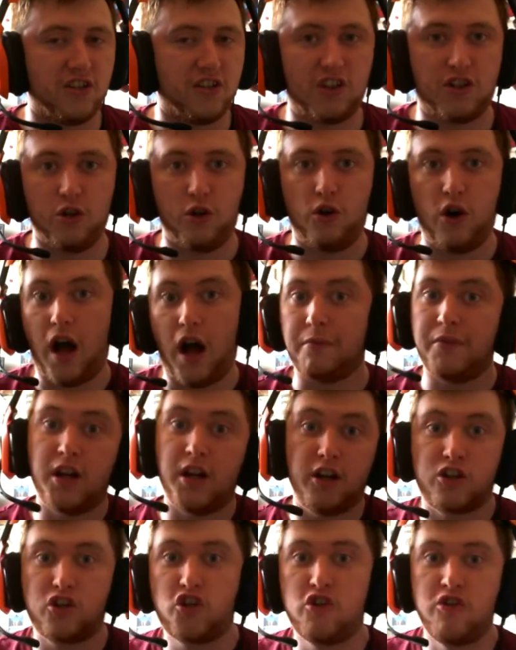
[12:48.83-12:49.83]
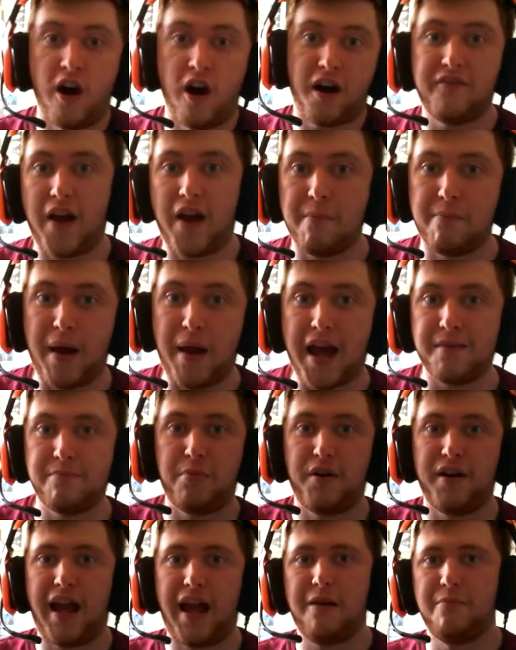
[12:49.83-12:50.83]
Store. I'm gonna try that bad
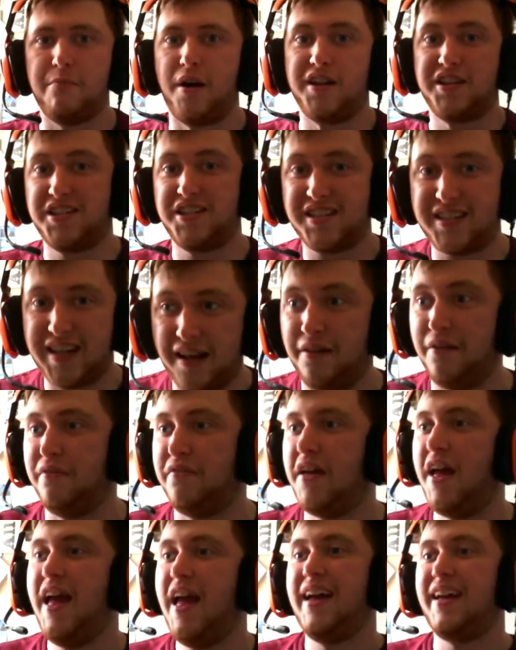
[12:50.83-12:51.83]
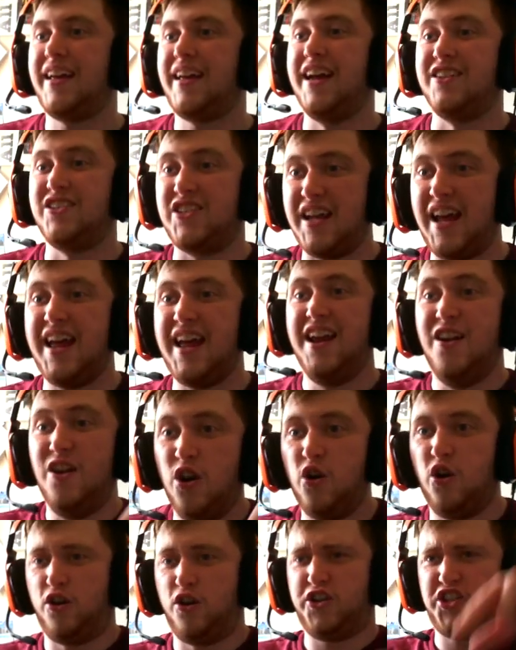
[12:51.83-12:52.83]
boy out myself, cause it
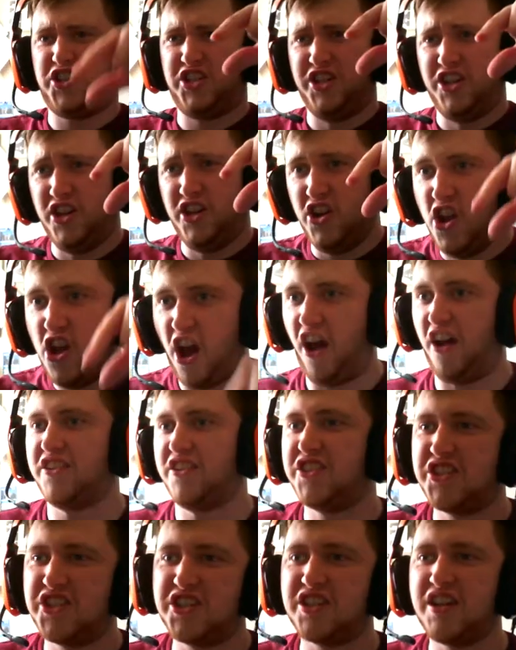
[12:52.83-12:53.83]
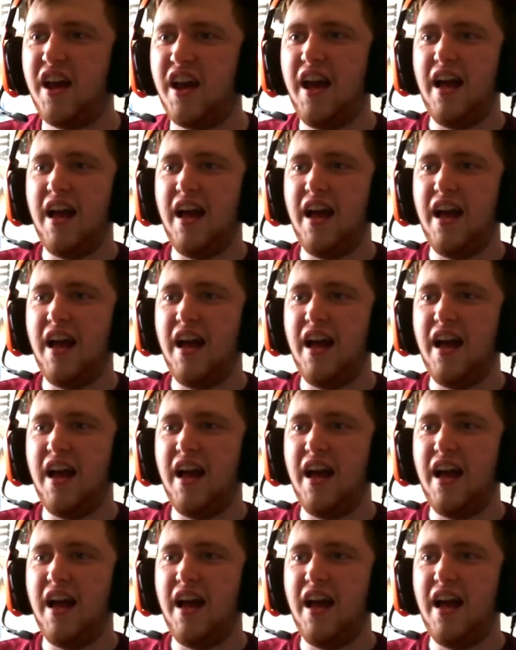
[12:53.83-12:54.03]
looks nuts.